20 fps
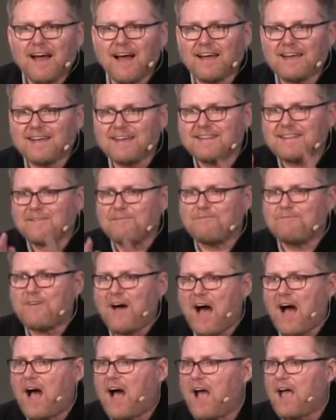I get the
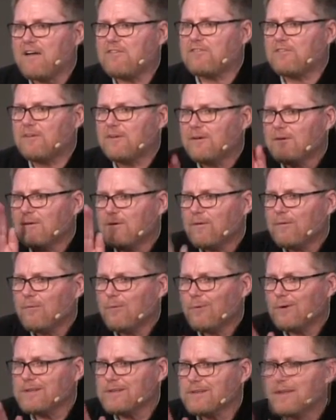five
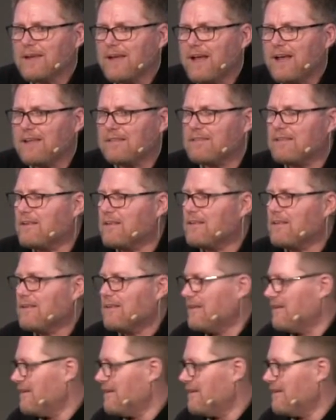Where's the eighth?